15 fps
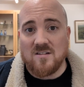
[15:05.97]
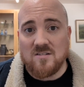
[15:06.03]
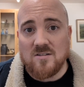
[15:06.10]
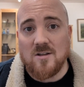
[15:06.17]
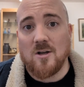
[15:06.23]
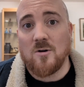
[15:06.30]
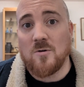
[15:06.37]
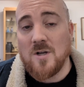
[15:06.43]

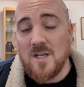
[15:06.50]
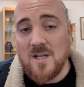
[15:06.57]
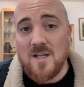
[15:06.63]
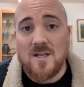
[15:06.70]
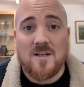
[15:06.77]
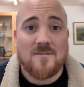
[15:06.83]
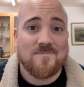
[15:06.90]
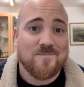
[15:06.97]
So
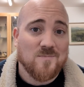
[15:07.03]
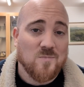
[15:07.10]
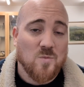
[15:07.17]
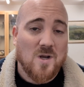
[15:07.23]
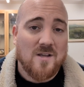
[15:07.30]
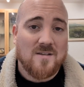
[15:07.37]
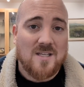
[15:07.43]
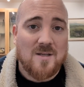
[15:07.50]

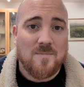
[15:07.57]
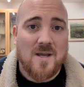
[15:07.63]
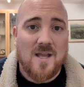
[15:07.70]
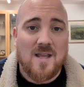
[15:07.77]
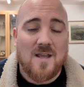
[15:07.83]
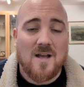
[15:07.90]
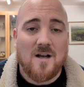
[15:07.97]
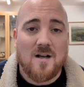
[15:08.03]
whereas
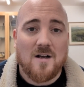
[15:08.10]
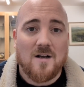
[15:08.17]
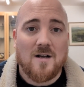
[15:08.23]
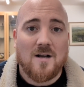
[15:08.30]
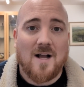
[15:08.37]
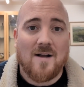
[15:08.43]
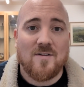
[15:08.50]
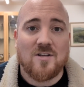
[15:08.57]
eBay are
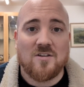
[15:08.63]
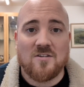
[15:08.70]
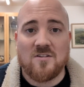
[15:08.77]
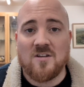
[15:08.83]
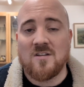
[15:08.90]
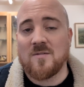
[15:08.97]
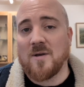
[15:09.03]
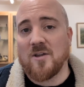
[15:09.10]
having
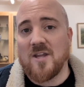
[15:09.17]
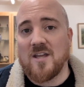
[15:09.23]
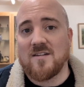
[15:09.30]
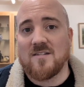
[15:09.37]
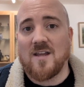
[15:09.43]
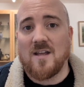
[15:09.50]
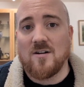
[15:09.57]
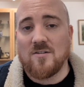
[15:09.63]
concerns about their
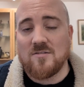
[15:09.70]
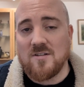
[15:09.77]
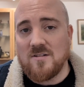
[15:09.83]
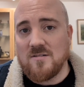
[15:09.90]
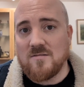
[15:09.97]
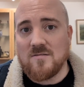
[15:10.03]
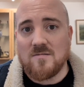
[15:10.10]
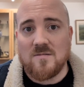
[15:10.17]
sales
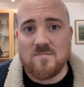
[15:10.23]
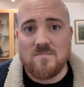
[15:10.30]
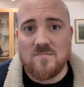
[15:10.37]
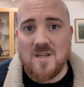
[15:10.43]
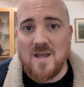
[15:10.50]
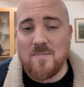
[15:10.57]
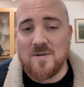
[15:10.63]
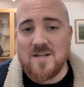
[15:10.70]
and
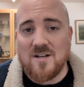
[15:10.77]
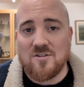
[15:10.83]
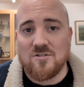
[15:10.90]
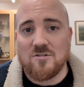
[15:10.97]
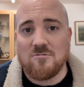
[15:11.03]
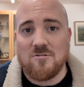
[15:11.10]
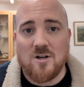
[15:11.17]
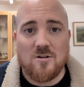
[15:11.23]
their potential
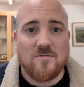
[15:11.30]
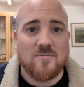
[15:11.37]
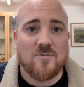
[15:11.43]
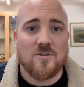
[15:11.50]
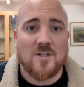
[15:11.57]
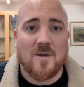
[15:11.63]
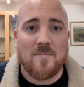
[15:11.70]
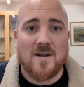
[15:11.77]
growth or
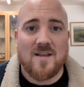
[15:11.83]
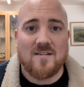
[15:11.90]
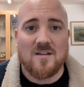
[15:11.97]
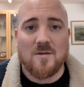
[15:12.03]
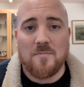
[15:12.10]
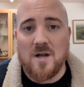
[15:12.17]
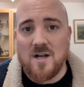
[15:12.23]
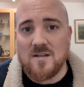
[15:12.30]
their place in the
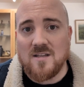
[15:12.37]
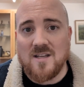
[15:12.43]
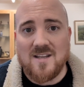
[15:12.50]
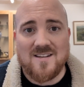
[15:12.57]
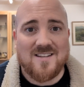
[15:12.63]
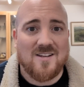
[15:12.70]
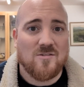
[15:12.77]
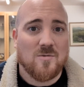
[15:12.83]
market, it
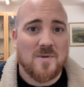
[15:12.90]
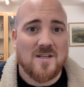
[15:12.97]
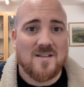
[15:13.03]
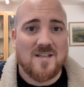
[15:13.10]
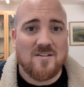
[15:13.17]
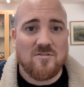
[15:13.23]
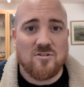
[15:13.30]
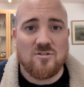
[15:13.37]
seems to be a
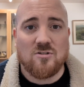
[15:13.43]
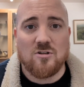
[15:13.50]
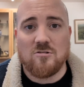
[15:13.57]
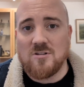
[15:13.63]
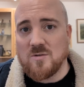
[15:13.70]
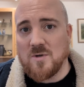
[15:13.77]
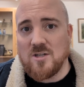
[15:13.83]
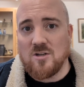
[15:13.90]
different
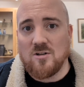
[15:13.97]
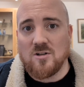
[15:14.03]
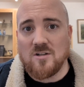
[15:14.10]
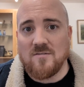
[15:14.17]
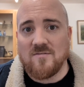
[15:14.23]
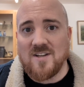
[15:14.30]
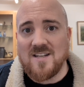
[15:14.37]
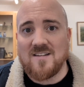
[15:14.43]
story when you look
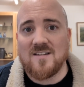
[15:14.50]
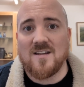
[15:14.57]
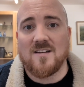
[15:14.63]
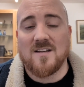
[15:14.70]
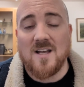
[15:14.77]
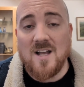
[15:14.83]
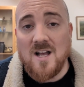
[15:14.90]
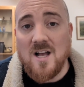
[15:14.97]
at Vinted.
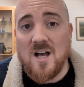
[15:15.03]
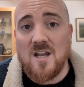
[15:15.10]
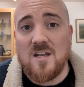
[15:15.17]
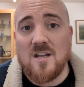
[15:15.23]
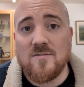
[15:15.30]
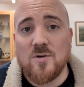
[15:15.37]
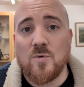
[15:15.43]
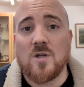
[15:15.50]

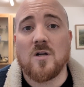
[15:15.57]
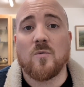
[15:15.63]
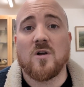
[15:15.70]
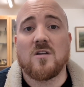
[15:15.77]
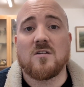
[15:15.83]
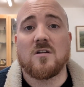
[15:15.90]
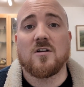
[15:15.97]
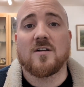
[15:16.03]
Another one I
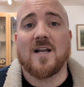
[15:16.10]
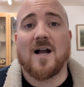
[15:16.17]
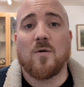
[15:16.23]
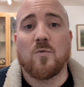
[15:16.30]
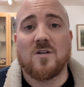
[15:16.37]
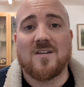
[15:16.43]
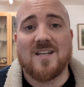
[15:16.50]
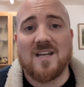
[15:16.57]
wanted to look at
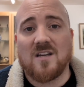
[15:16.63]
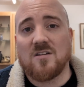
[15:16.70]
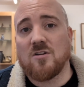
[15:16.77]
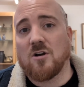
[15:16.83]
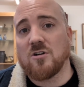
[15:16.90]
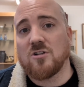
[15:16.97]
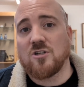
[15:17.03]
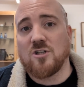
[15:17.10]
were
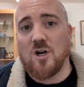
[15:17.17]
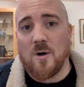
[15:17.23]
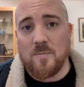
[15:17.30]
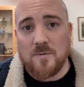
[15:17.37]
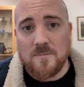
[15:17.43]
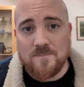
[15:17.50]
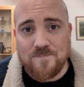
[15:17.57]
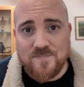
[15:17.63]
TikTok Shop.
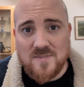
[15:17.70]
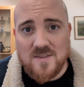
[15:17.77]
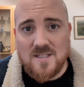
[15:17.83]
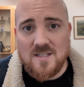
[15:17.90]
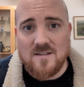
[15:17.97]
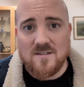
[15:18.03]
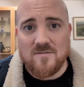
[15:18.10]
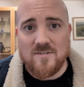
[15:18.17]

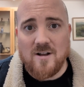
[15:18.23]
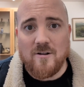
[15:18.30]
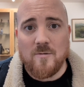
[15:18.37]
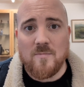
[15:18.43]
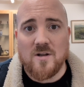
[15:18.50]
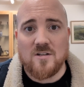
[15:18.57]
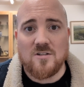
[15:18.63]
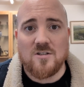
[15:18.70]
These are very
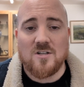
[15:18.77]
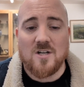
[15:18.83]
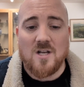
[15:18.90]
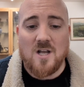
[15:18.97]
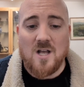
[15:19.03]
much